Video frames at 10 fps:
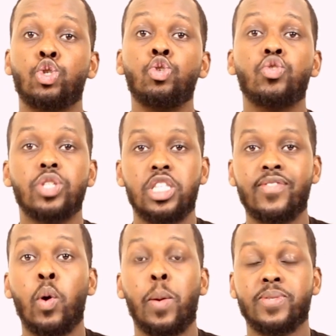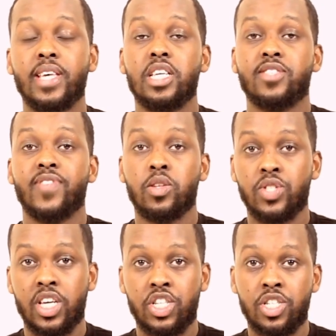used to give a website its
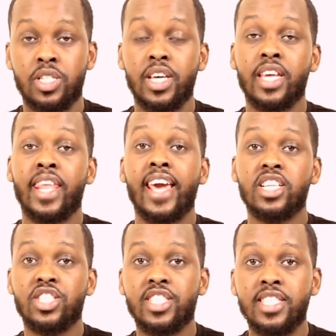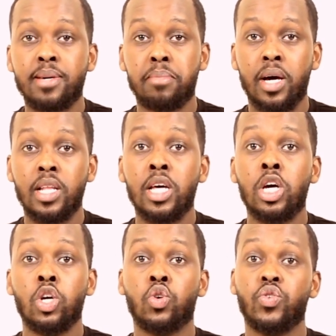foundation, and HTML
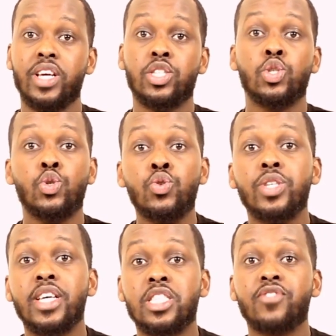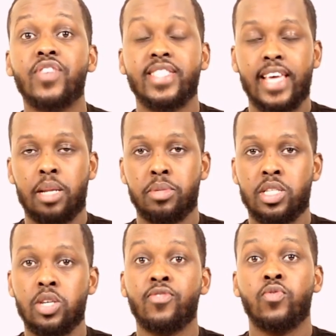creates user interface
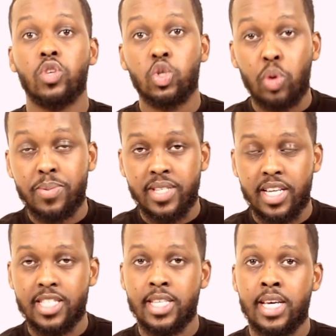elements for its website.